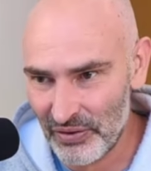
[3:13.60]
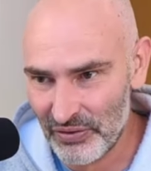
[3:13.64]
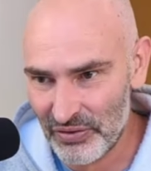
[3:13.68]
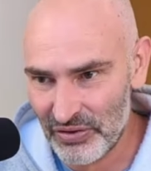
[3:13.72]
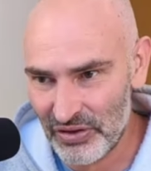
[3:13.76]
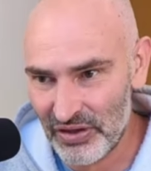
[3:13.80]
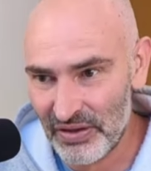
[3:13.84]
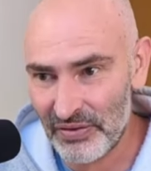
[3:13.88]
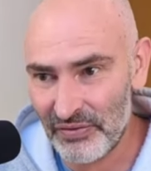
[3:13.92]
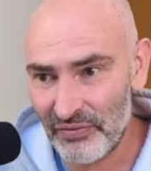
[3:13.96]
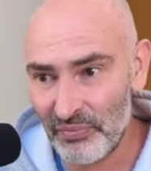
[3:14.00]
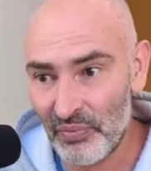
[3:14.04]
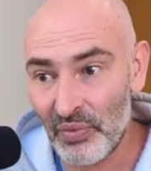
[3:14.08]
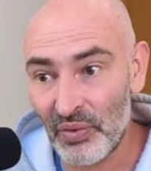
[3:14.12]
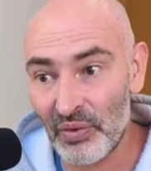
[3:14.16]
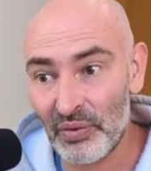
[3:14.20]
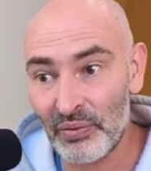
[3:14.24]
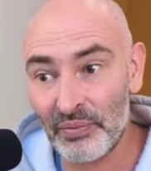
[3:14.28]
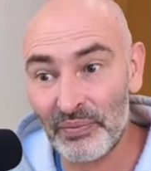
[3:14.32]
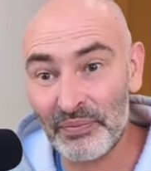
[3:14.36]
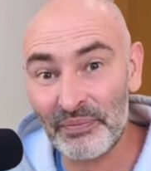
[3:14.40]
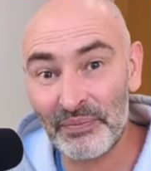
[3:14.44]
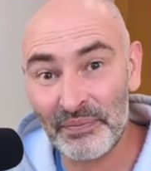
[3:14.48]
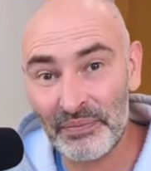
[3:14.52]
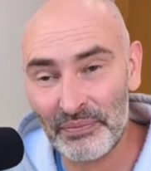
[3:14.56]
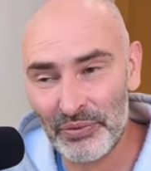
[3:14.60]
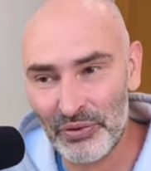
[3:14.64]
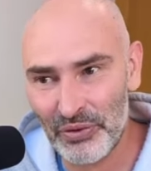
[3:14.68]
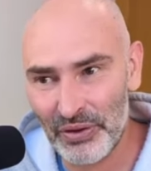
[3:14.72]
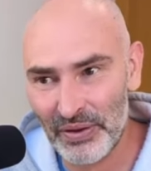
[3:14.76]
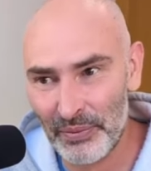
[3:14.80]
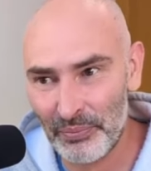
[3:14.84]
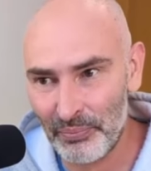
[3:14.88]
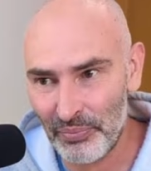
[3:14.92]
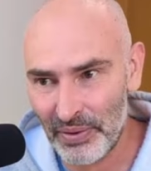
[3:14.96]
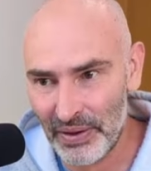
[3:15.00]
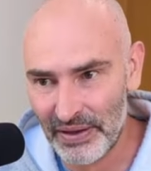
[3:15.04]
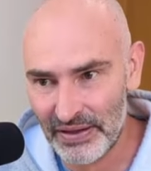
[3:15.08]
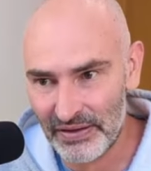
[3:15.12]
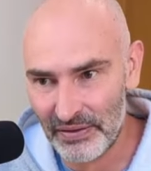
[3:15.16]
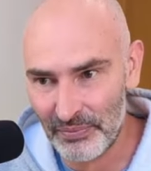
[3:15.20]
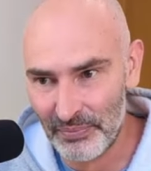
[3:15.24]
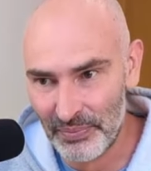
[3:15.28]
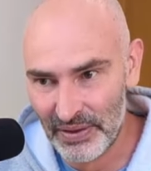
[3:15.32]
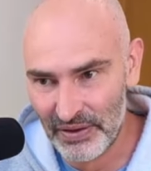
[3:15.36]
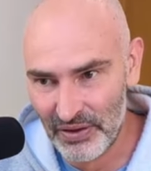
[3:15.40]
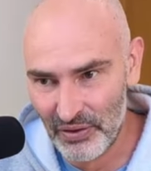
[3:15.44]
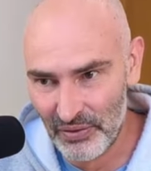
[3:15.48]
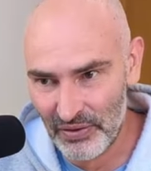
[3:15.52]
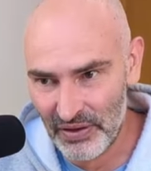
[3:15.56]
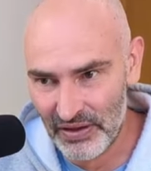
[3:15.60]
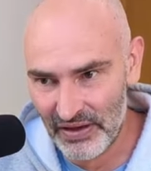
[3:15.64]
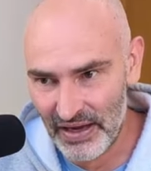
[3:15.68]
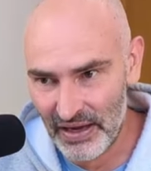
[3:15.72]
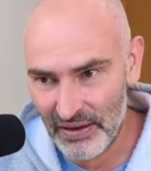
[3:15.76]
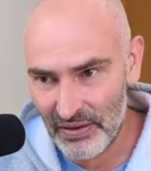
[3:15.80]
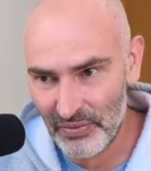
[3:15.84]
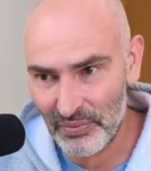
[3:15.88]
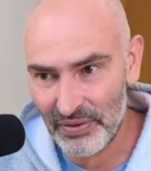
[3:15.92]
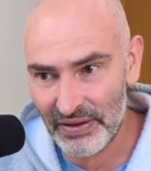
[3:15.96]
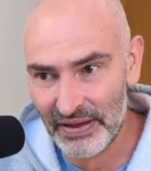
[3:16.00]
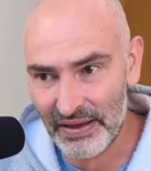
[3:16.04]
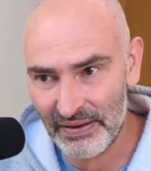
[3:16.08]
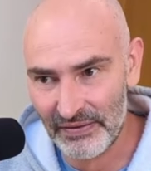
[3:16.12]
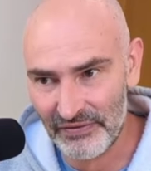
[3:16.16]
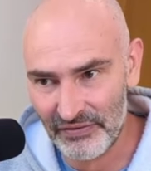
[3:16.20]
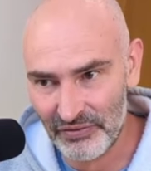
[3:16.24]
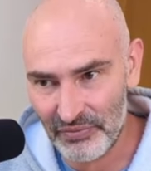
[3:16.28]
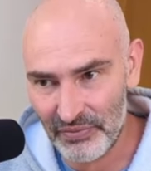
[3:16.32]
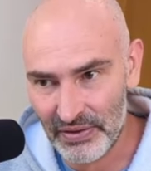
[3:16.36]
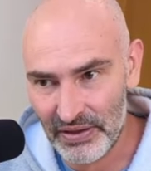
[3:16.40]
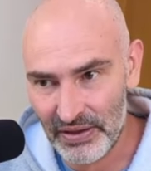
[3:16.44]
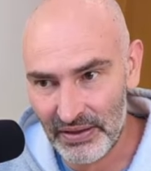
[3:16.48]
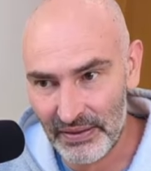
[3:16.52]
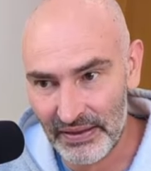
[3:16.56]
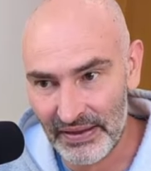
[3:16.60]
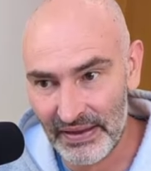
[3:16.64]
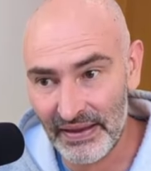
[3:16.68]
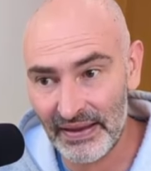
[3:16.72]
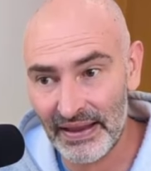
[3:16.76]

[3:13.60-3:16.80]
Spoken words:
g4, you can break the pin on the knight with f3,